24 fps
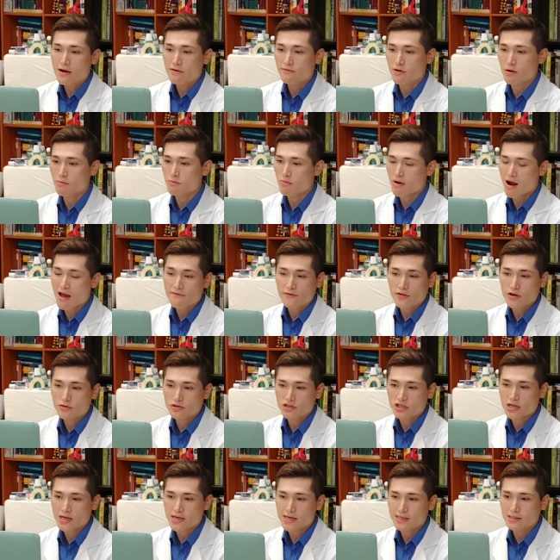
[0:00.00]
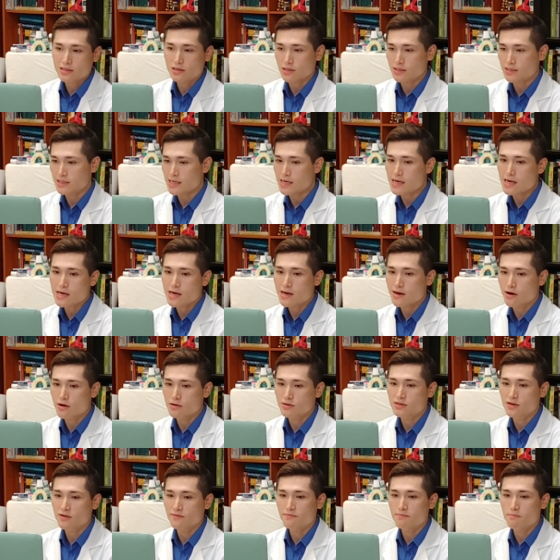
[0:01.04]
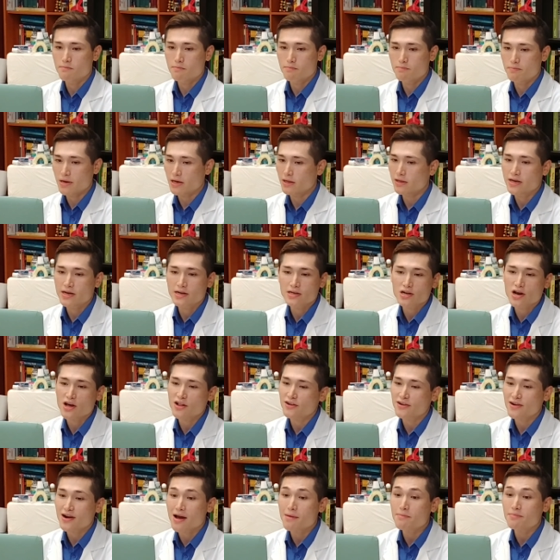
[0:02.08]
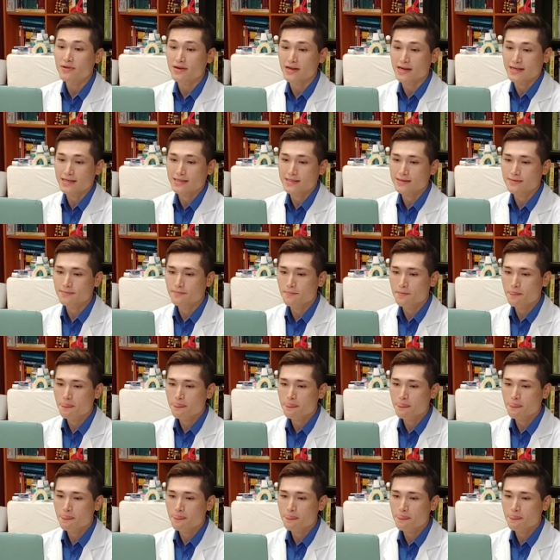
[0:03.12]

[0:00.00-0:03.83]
from refugees to CEOs of billion dollar companies.